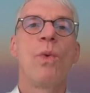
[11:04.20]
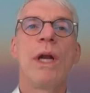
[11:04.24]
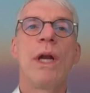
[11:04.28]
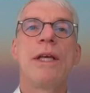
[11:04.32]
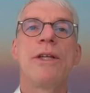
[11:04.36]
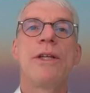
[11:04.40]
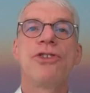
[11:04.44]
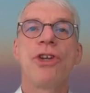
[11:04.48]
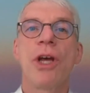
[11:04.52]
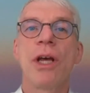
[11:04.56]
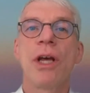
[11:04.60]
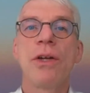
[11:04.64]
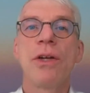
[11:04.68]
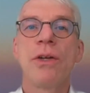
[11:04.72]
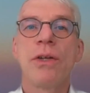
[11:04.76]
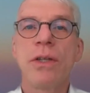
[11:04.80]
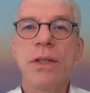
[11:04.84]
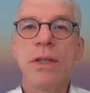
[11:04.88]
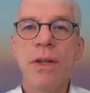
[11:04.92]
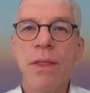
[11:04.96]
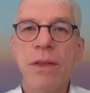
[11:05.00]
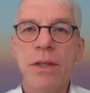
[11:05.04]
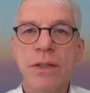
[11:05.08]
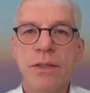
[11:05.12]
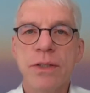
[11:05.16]
Well, in
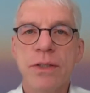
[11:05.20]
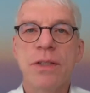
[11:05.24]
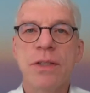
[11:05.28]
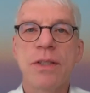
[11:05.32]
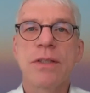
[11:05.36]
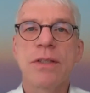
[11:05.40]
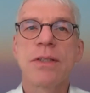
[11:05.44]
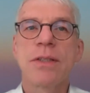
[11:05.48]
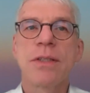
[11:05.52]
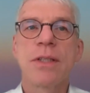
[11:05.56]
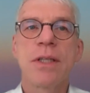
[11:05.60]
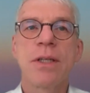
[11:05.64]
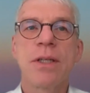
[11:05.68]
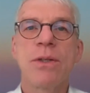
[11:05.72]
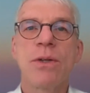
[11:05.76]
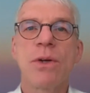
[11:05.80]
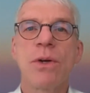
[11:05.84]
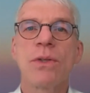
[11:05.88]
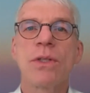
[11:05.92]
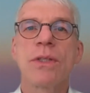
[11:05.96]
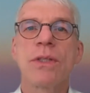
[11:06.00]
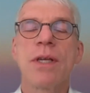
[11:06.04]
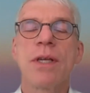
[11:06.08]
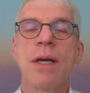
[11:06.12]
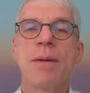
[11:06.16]
general, the Silk
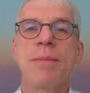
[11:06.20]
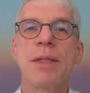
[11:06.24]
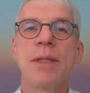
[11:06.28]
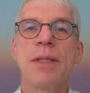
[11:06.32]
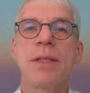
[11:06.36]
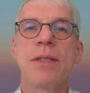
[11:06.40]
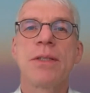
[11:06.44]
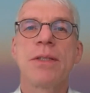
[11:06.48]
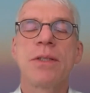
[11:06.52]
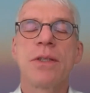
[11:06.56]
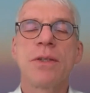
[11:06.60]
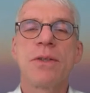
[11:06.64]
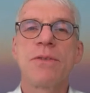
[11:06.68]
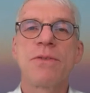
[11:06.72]
Road Summit is,